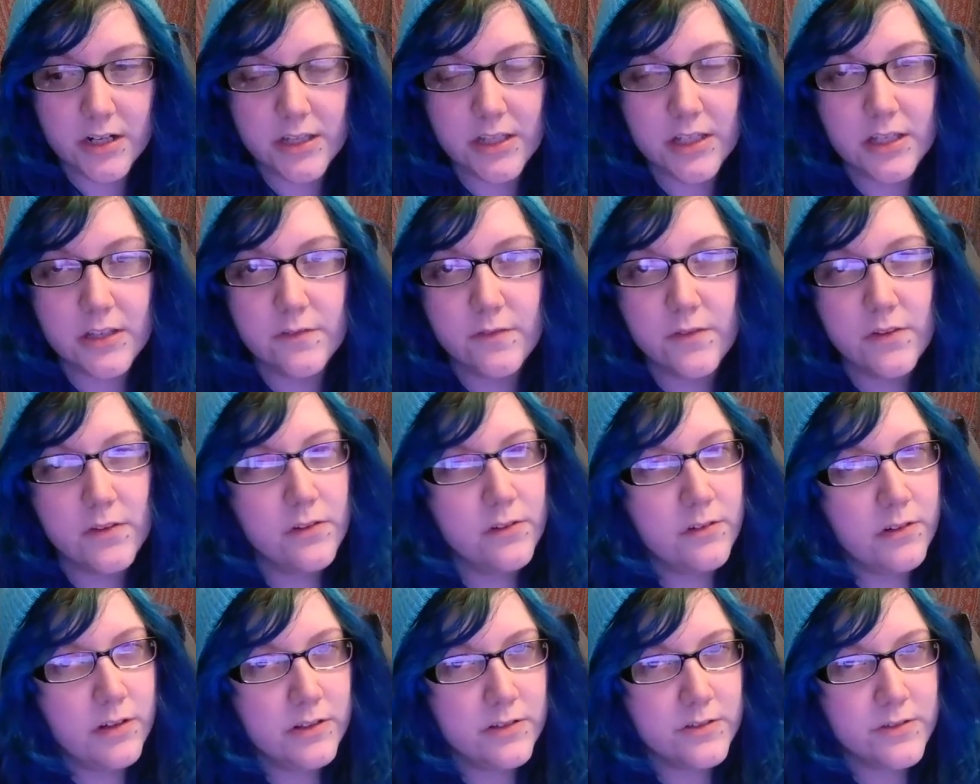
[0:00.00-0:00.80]
Like, if you
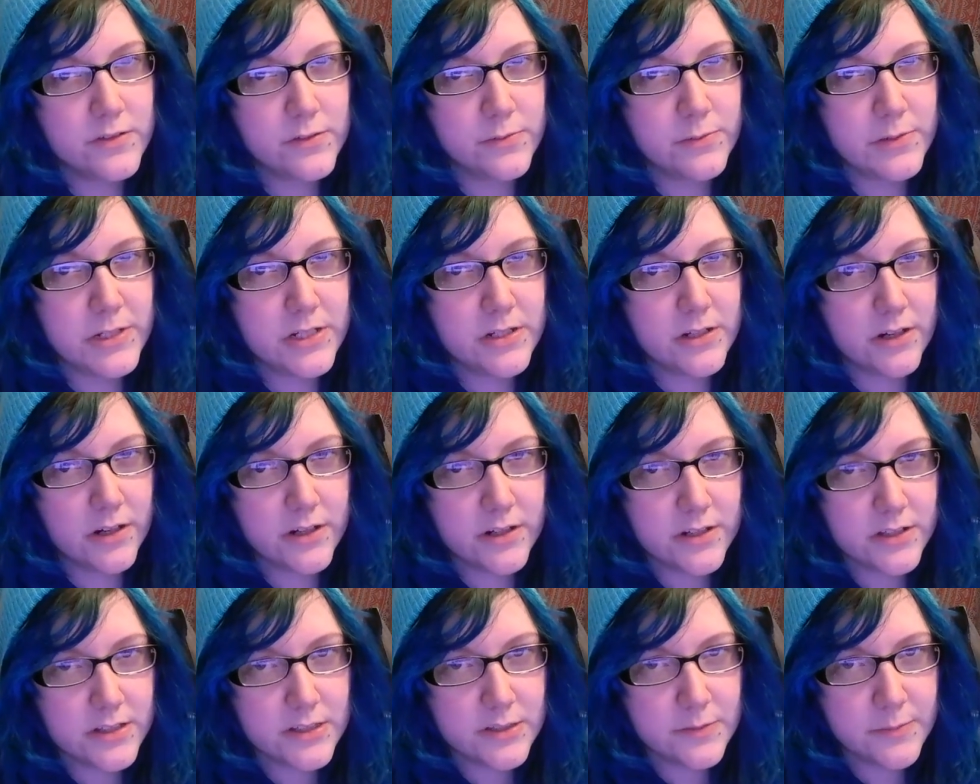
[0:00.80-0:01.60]
know how sweet
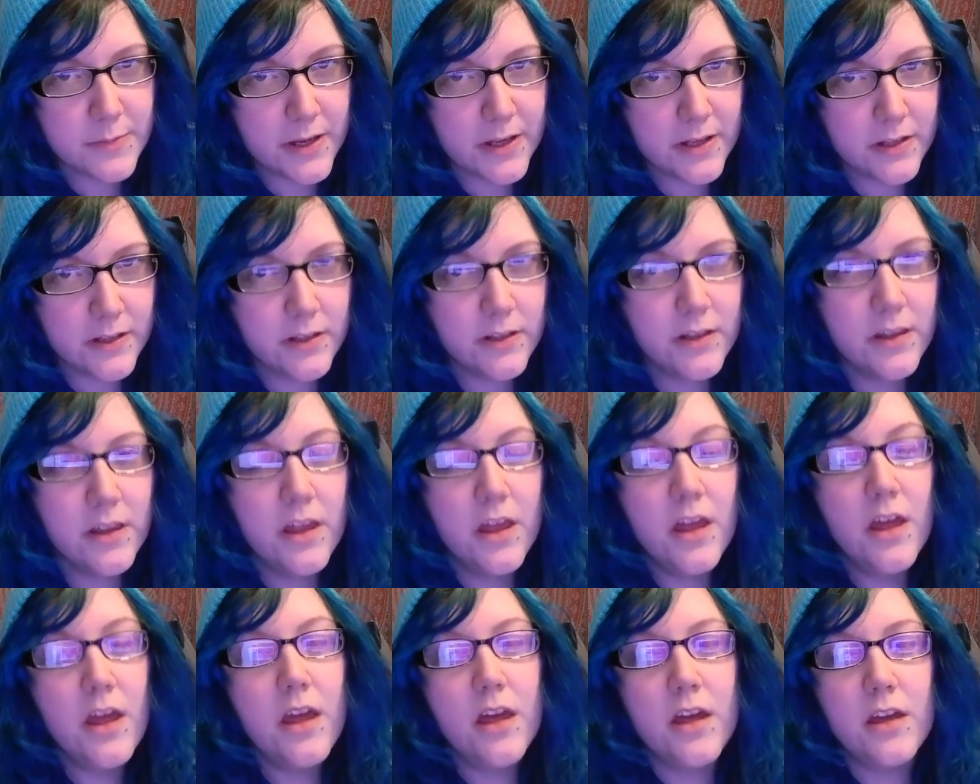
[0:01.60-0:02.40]
tarts smell,
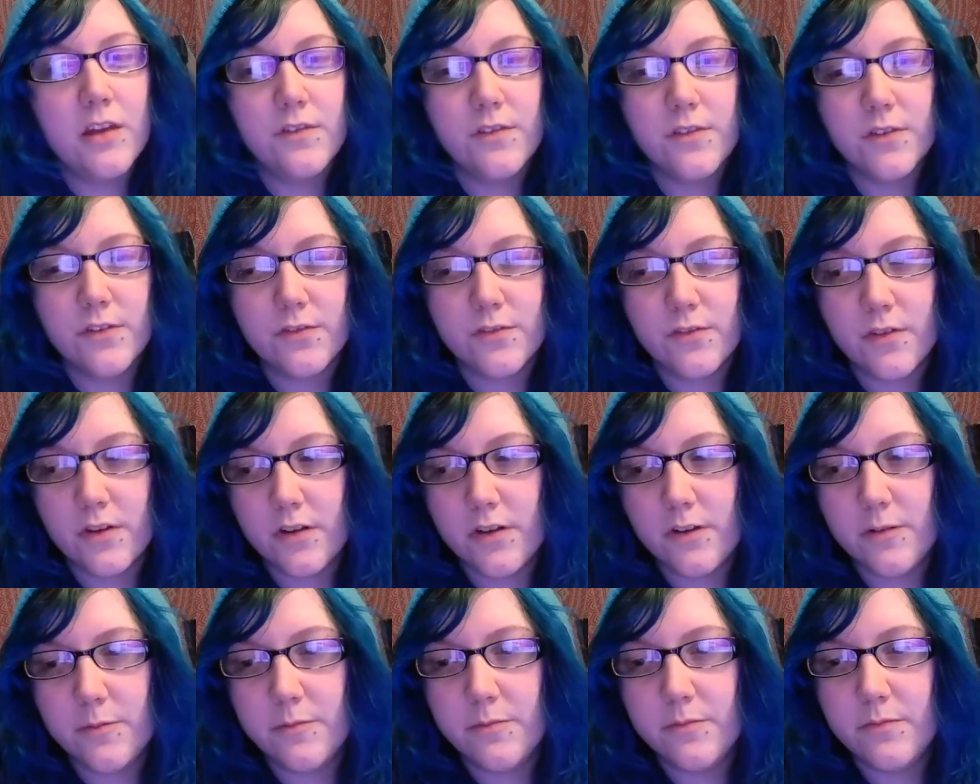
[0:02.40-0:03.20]
if you're
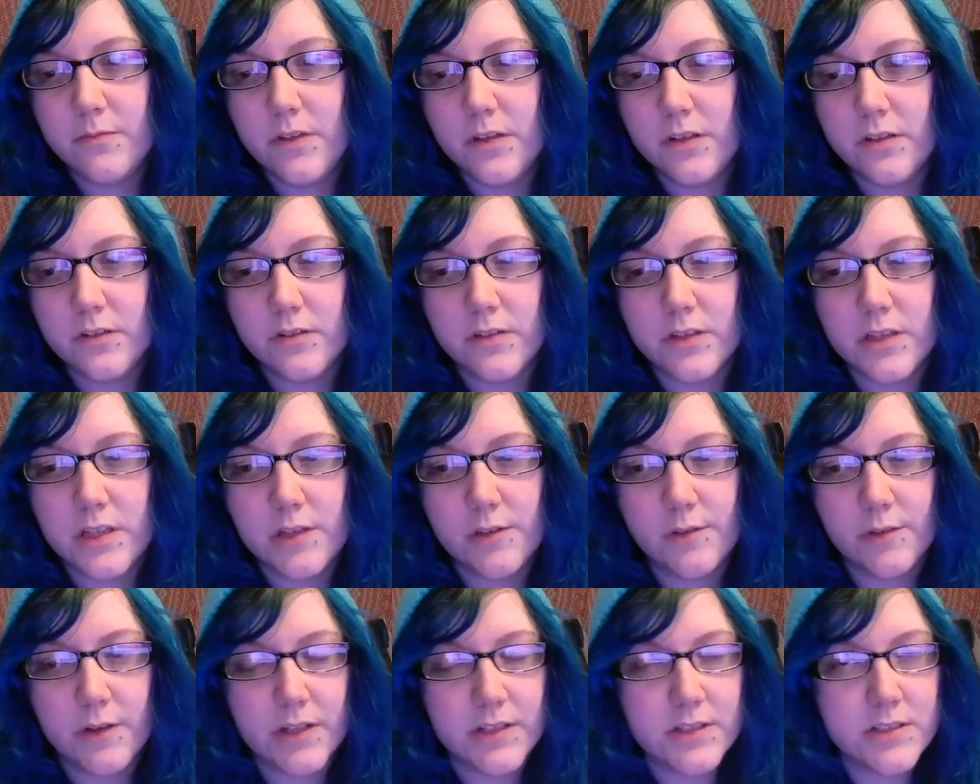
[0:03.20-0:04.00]
from, you know, the
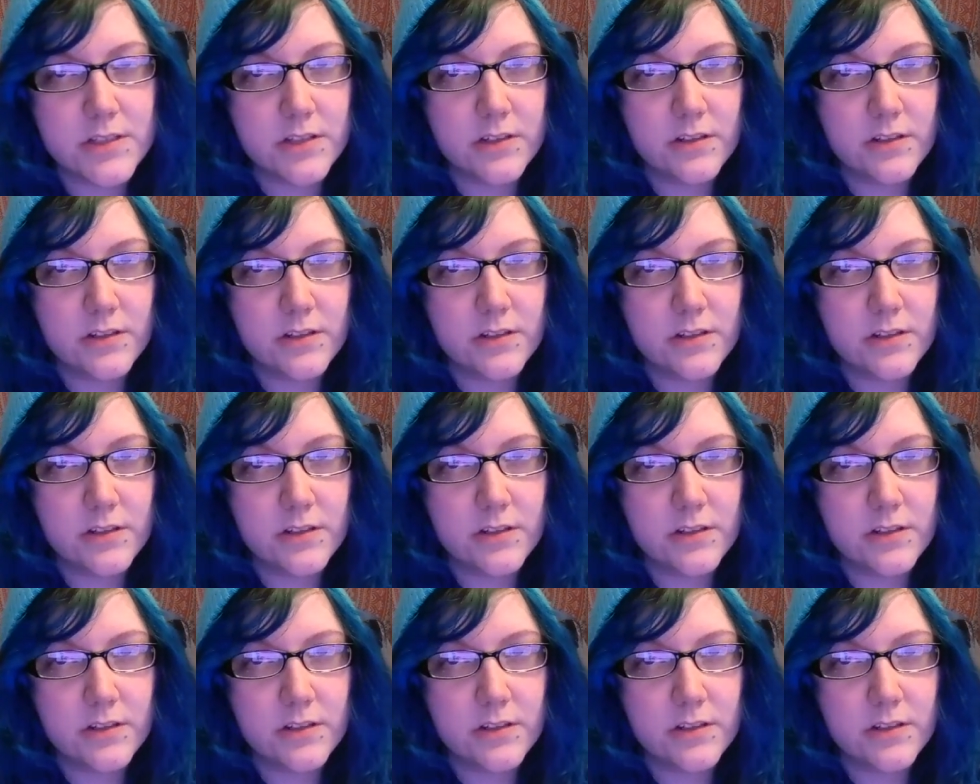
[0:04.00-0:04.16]
U.S.